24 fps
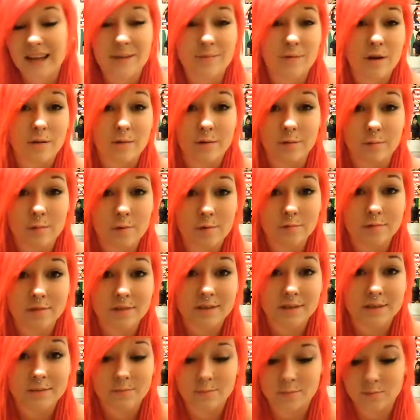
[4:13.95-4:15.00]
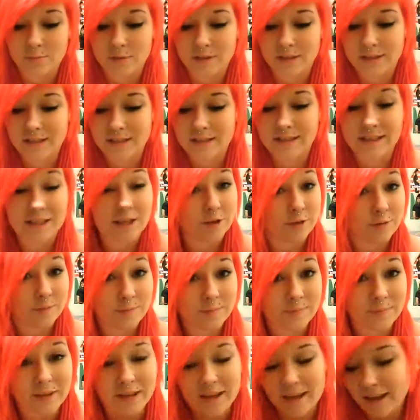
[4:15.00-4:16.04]
I probably won't, but still.
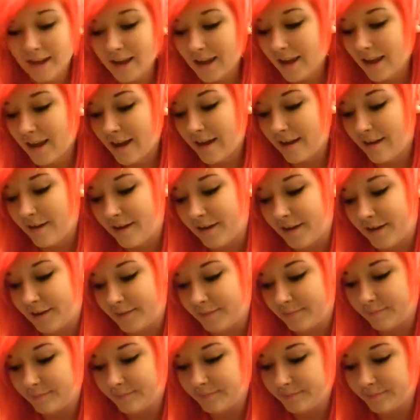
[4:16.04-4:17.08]
I